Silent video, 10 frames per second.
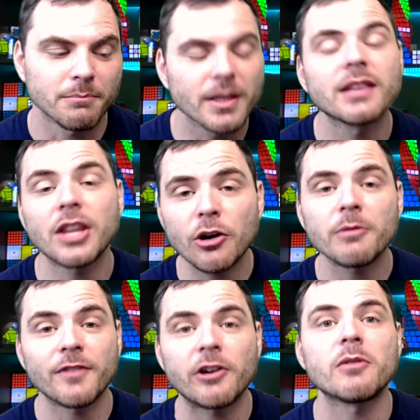There are
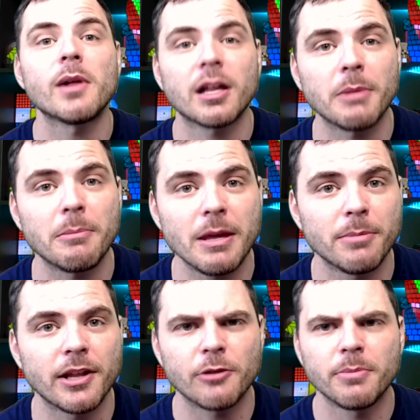very welcoming
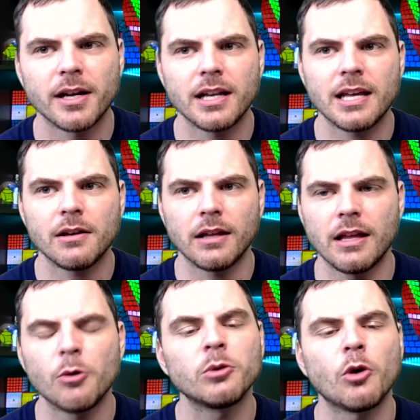people there, but it
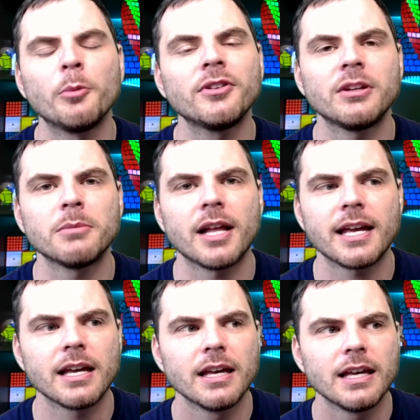almost seemed like